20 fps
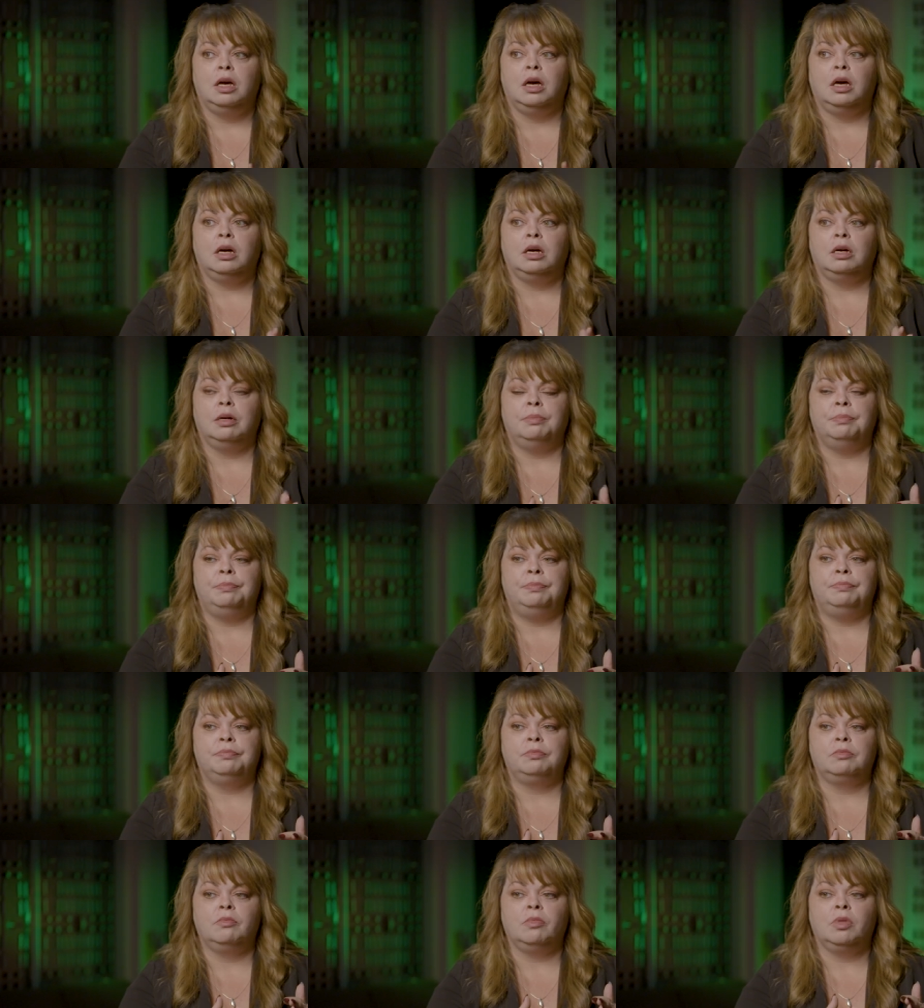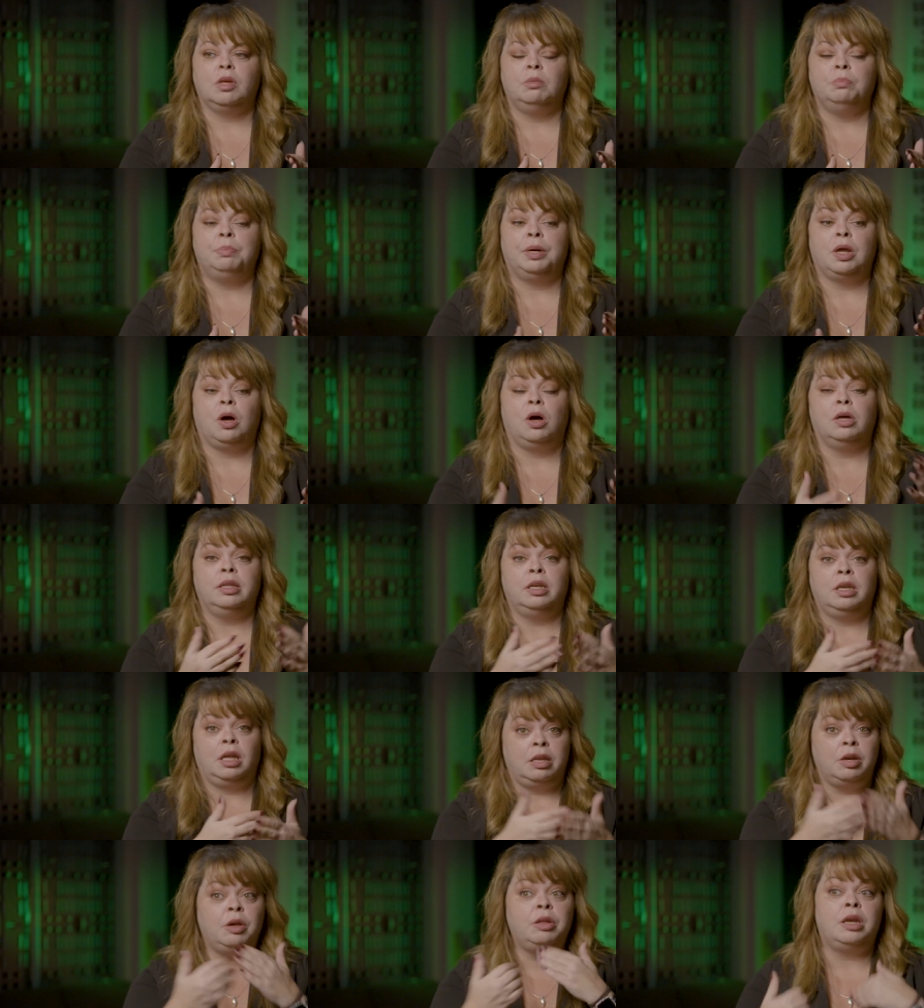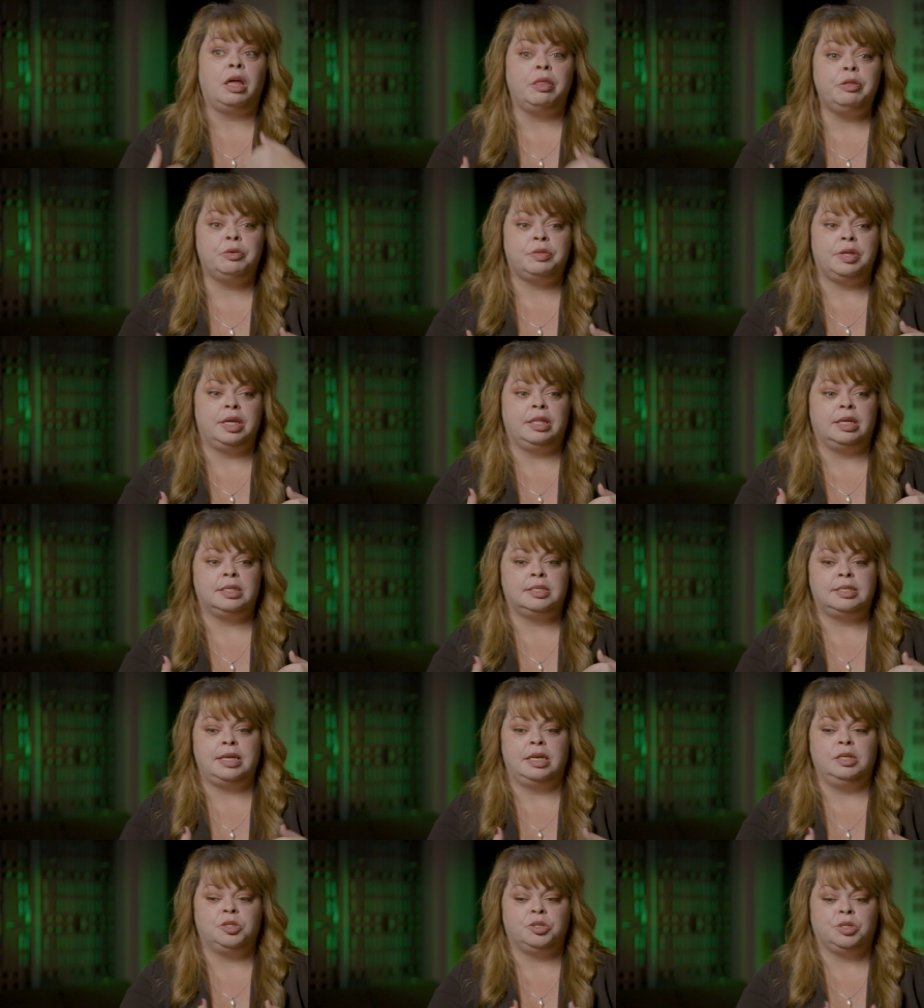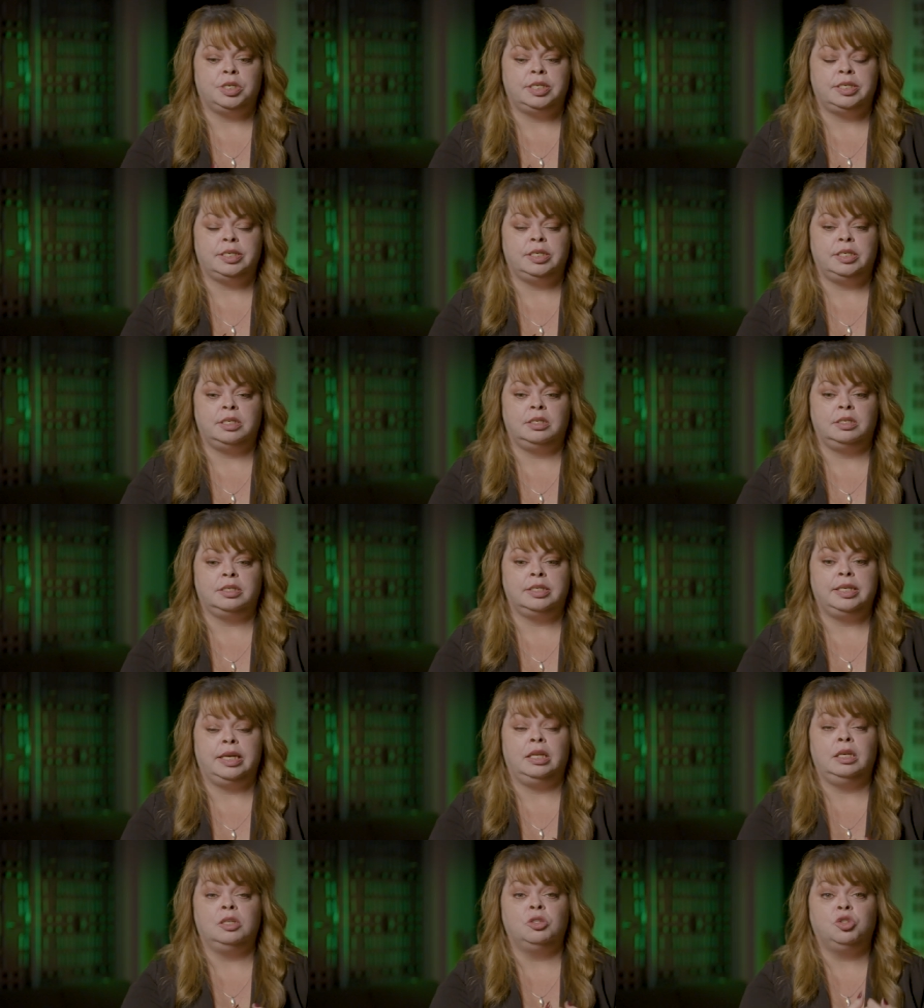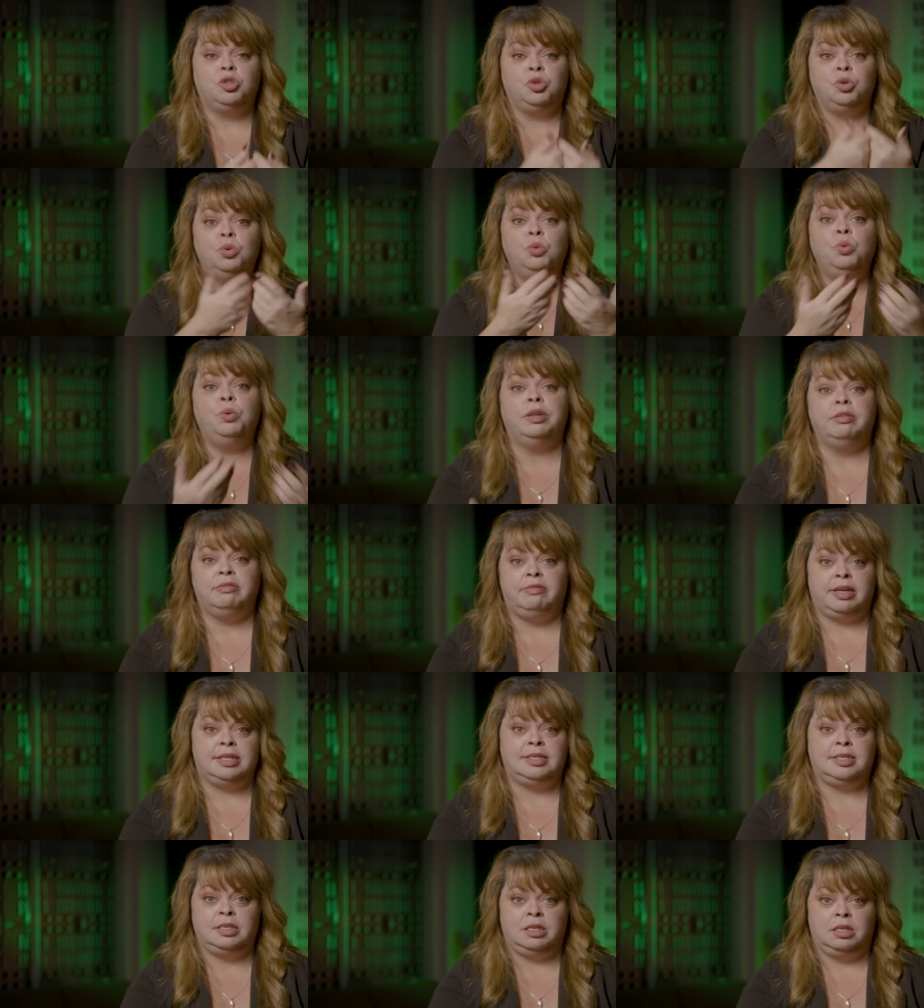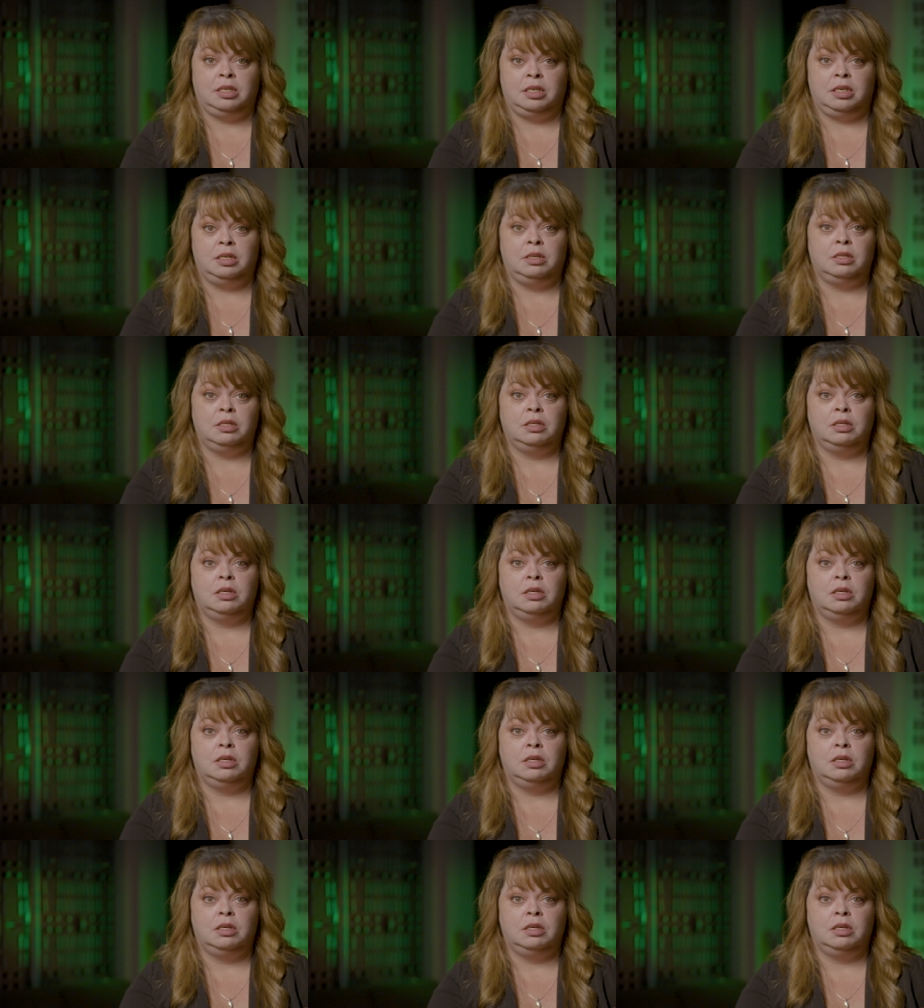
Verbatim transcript: Um, but uh, another thing that's dangerous is getting too invested in it.